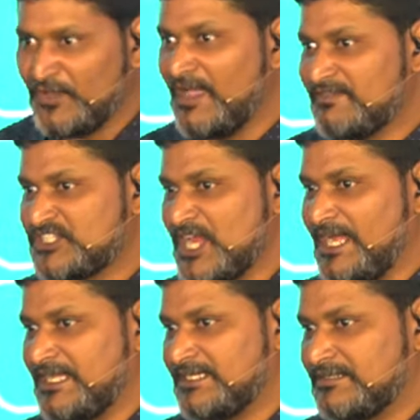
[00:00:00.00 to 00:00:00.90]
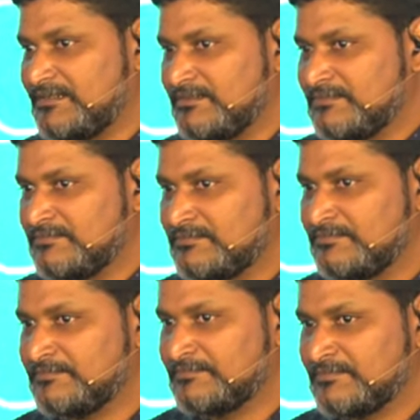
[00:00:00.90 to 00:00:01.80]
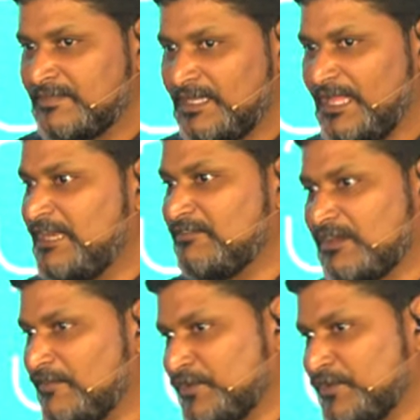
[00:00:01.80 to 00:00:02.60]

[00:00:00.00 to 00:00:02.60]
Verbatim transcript: If you have a child, any